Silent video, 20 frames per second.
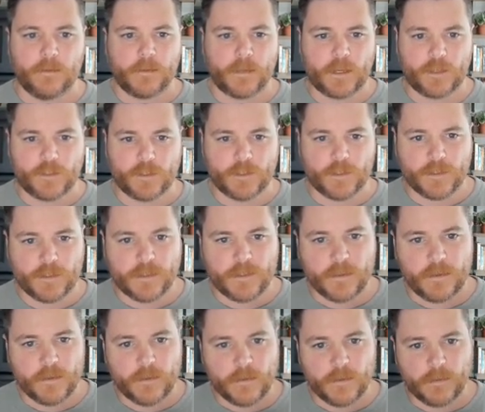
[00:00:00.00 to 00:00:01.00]
I should
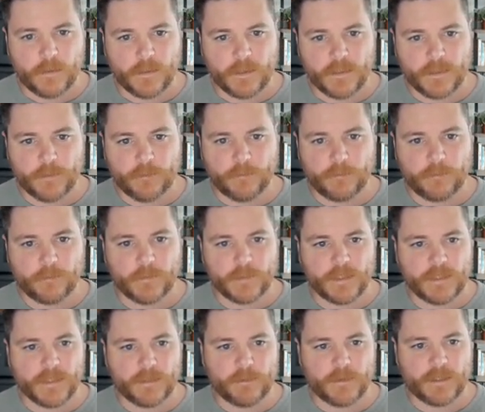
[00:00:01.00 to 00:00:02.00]
just,
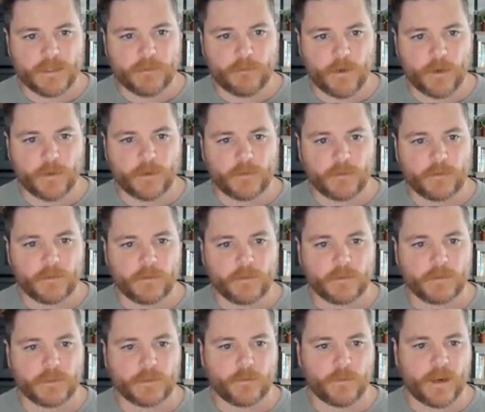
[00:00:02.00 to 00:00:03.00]
let's be smart.
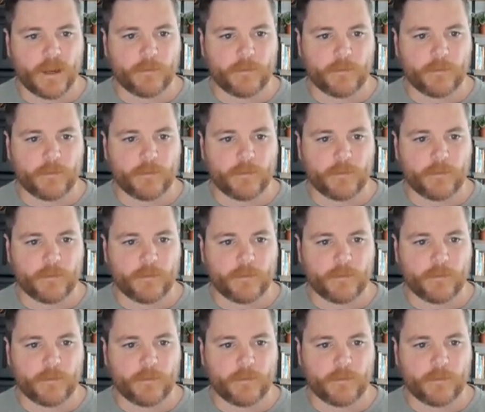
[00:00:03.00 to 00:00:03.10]
So what